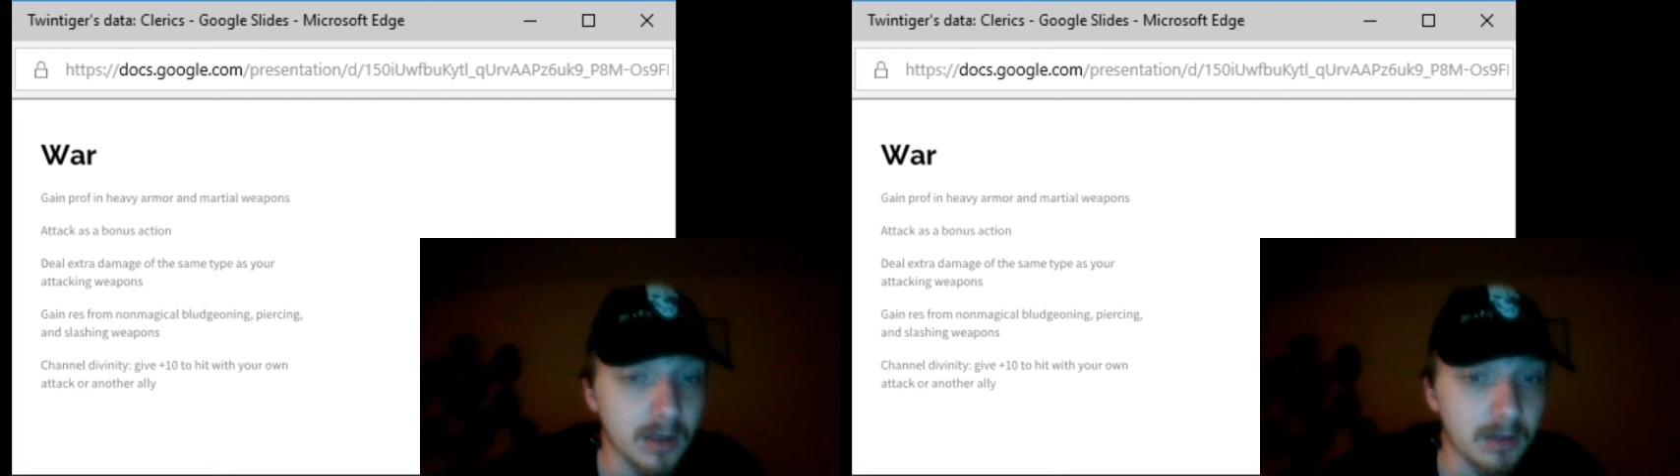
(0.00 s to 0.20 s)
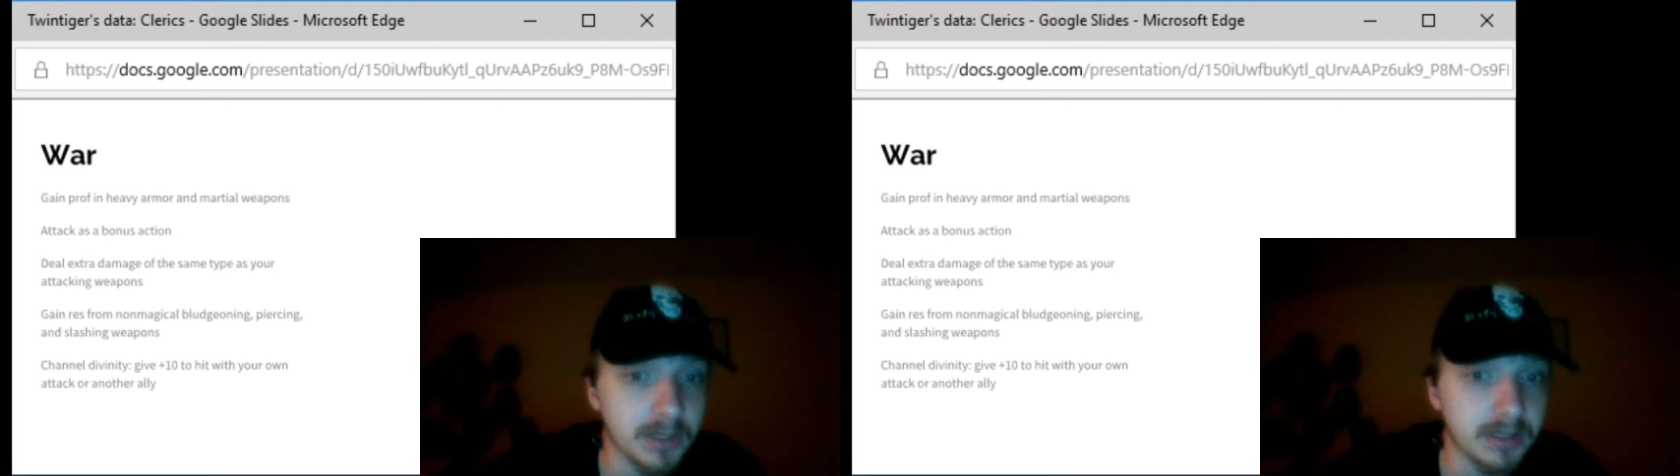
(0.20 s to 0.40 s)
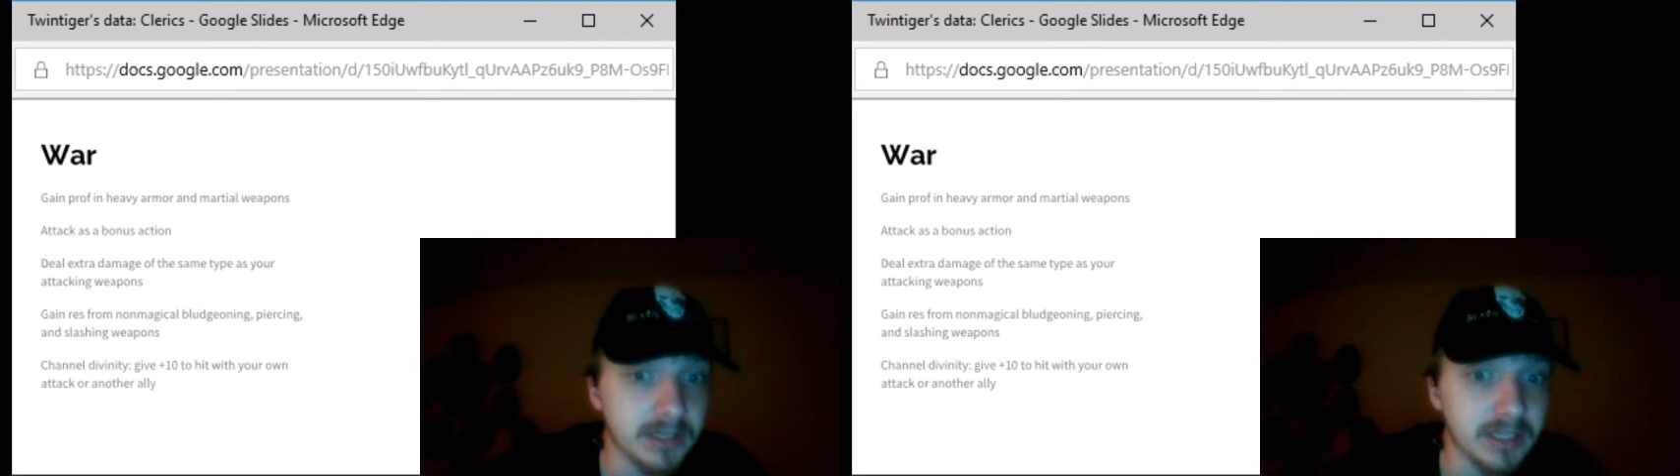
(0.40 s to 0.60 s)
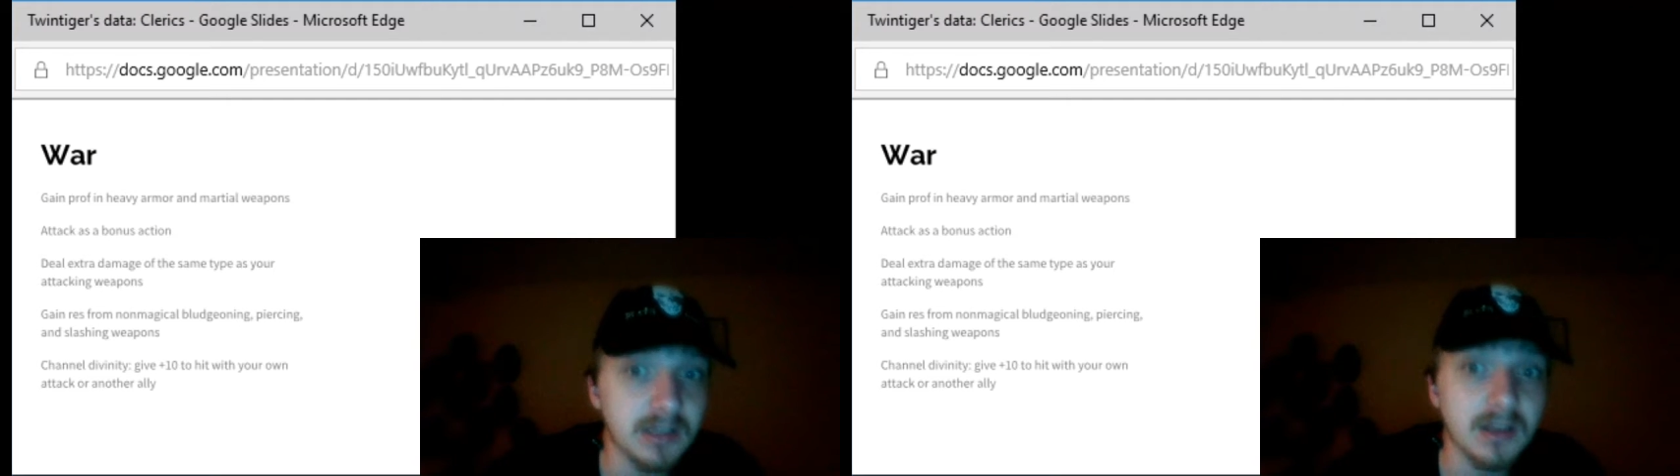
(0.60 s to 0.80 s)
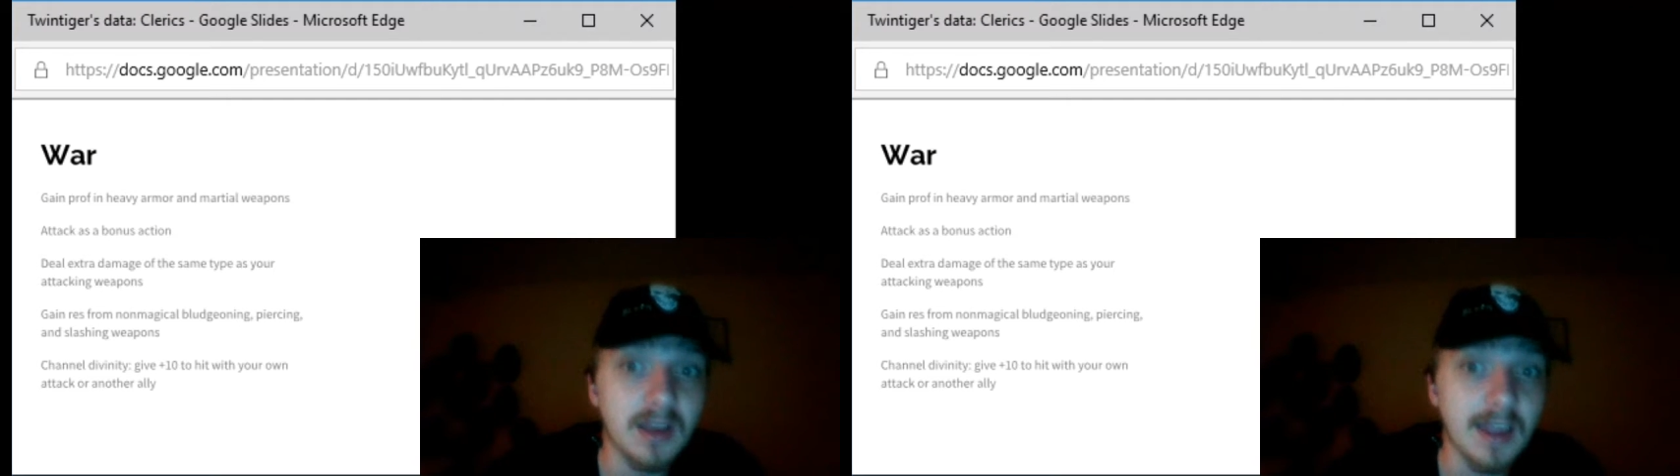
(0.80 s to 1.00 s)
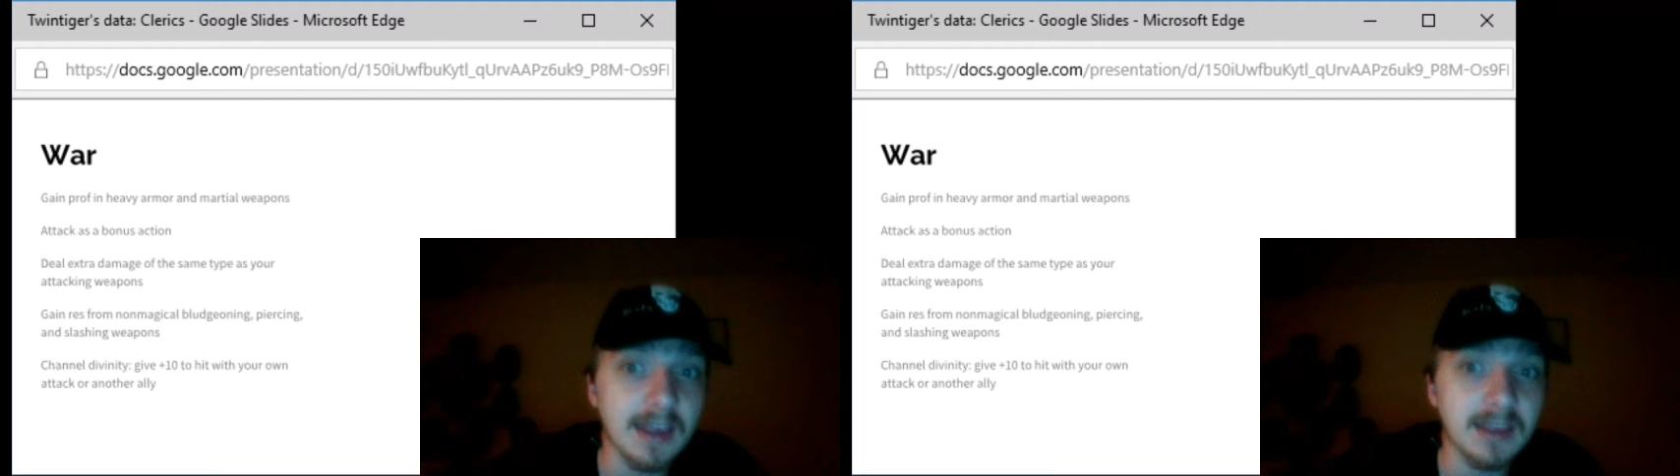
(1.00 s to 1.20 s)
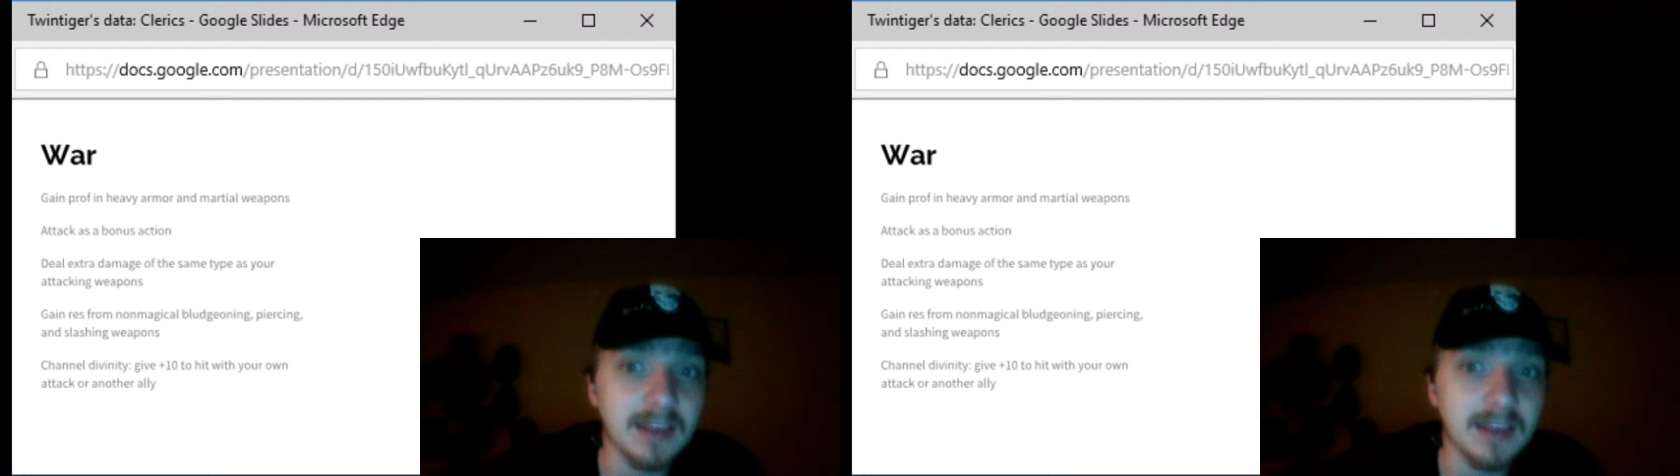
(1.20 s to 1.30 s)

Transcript: ability and